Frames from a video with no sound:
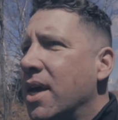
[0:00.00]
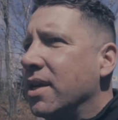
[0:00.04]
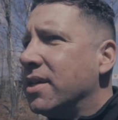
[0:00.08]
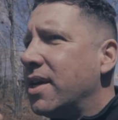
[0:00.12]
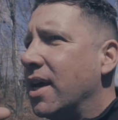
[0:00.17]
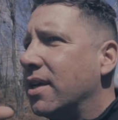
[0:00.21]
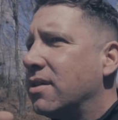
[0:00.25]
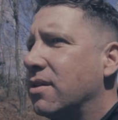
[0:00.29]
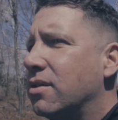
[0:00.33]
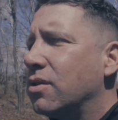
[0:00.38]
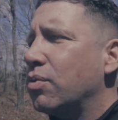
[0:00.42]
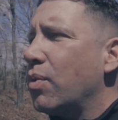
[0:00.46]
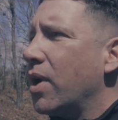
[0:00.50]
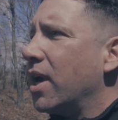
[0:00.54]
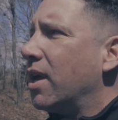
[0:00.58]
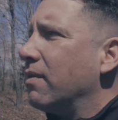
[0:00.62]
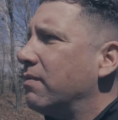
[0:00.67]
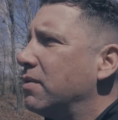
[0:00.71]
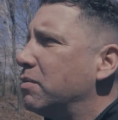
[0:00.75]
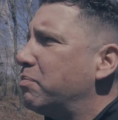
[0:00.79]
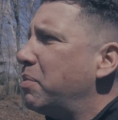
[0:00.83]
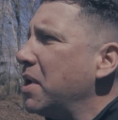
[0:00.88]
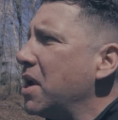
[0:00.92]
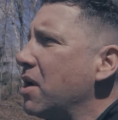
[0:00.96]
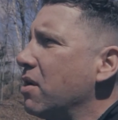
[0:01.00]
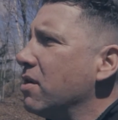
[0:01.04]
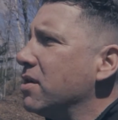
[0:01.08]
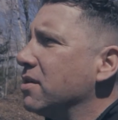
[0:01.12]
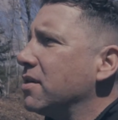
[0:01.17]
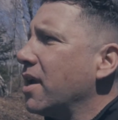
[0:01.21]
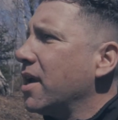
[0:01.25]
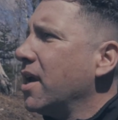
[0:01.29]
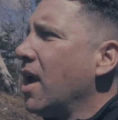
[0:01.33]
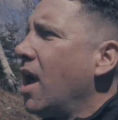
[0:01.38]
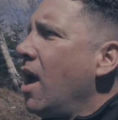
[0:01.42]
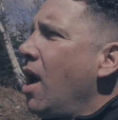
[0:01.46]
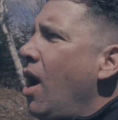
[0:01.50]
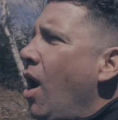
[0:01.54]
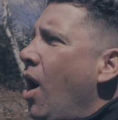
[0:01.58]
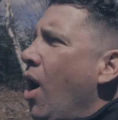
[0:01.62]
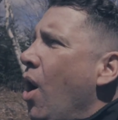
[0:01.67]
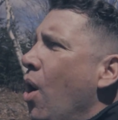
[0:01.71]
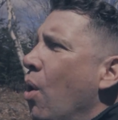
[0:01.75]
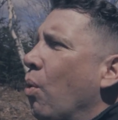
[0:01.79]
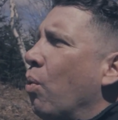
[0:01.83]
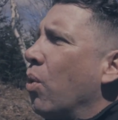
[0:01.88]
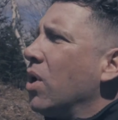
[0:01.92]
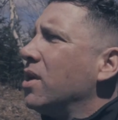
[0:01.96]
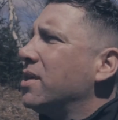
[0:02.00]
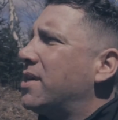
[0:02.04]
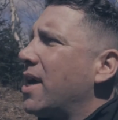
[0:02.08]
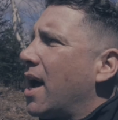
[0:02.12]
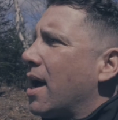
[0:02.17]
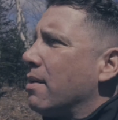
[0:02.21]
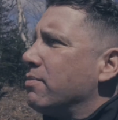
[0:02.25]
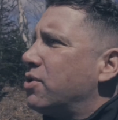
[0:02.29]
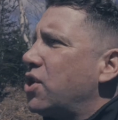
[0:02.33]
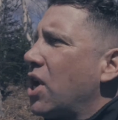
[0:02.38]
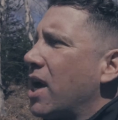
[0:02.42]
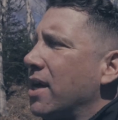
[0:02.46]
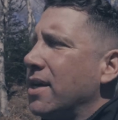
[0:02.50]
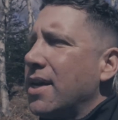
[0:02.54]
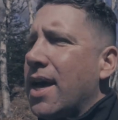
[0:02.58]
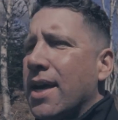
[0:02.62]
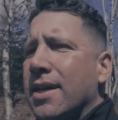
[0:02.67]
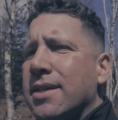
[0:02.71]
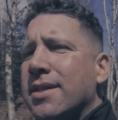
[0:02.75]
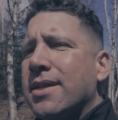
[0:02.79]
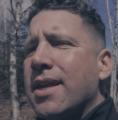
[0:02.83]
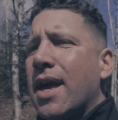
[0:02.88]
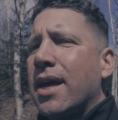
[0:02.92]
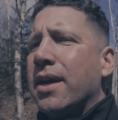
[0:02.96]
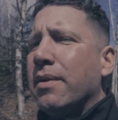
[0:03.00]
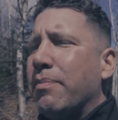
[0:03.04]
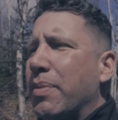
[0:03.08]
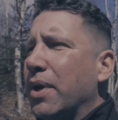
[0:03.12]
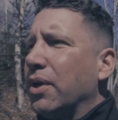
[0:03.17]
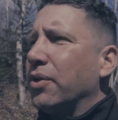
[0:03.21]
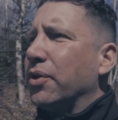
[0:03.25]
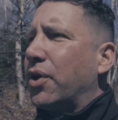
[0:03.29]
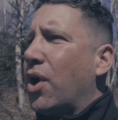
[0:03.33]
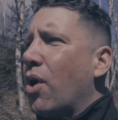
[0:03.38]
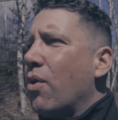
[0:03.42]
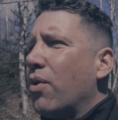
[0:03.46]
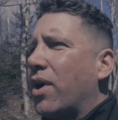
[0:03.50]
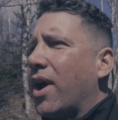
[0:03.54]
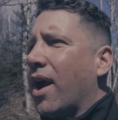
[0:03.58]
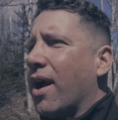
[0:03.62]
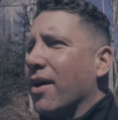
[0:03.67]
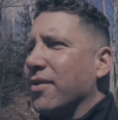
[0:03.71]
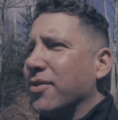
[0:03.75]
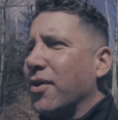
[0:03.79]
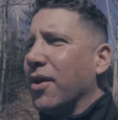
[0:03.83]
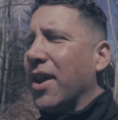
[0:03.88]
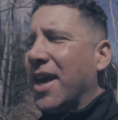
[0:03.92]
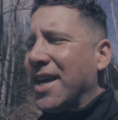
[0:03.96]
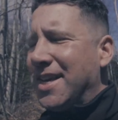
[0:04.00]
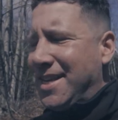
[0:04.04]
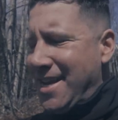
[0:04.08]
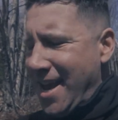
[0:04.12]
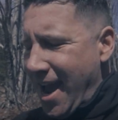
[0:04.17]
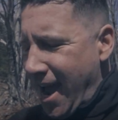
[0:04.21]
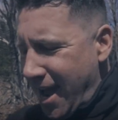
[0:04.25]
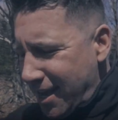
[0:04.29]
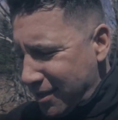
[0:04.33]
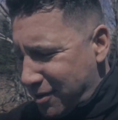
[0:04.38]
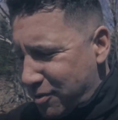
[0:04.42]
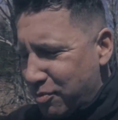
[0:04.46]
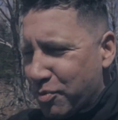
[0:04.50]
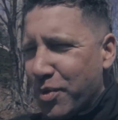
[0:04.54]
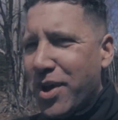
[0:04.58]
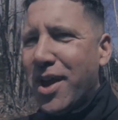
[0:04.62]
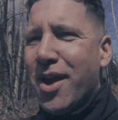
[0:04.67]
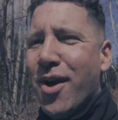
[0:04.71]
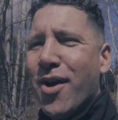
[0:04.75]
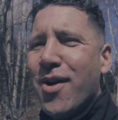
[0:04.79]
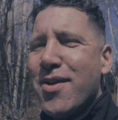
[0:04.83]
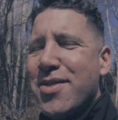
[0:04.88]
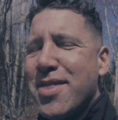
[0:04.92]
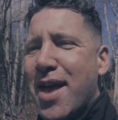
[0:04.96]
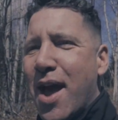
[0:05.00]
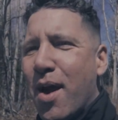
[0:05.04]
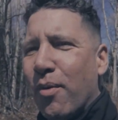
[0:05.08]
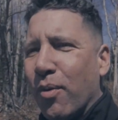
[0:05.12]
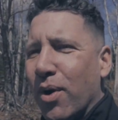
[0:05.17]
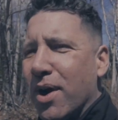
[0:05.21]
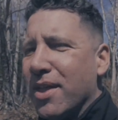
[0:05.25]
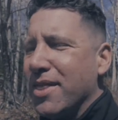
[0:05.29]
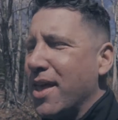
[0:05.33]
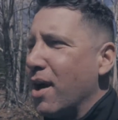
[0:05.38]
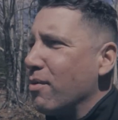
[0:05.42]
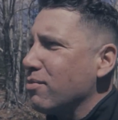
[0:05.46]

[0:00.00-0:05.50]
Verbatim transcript: Takes a swig of his beer. He's like, one time, Chad and I decided to build a go kart, and they're like, Yes, we heard that one.